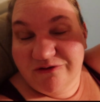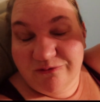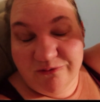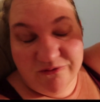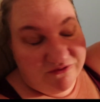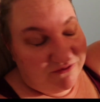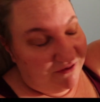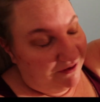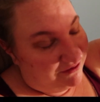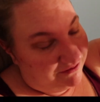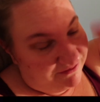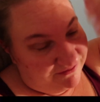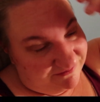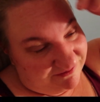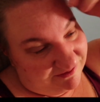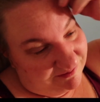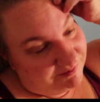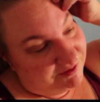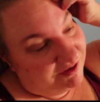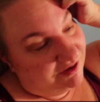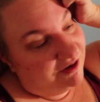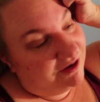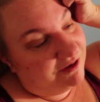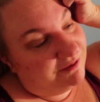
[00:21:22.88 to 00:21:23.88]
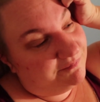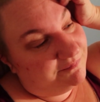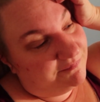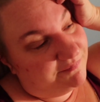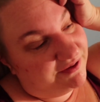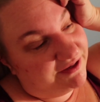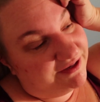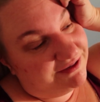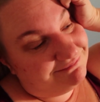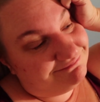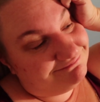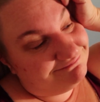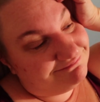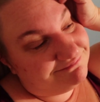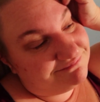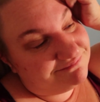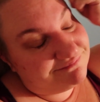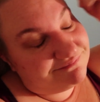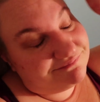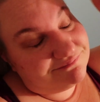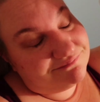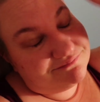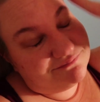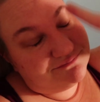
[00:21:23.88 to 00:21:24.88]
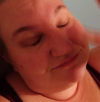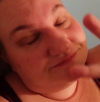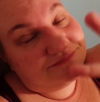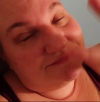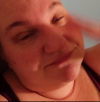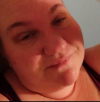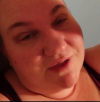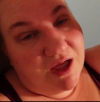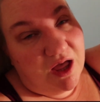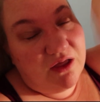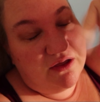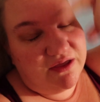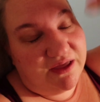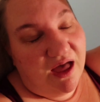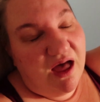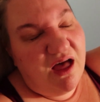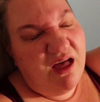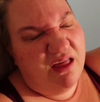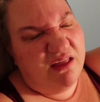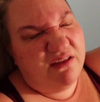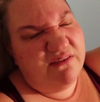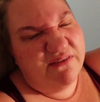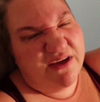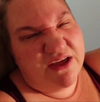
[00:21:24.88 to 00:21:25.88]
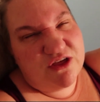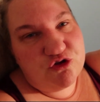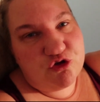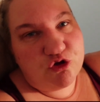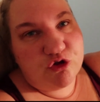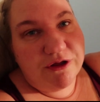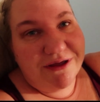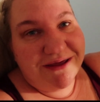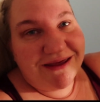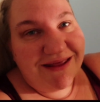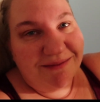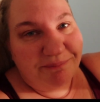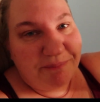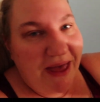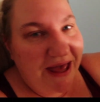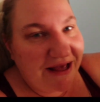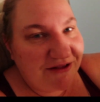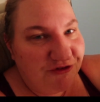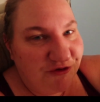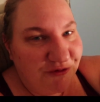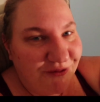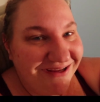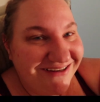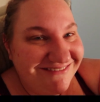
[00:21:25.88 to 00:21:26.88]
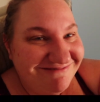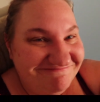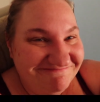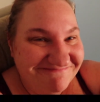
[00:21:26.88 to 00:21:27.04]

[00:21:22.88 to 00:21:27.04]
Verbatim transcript: This was not on the TBR, but I'll, I'll eventually get back to it.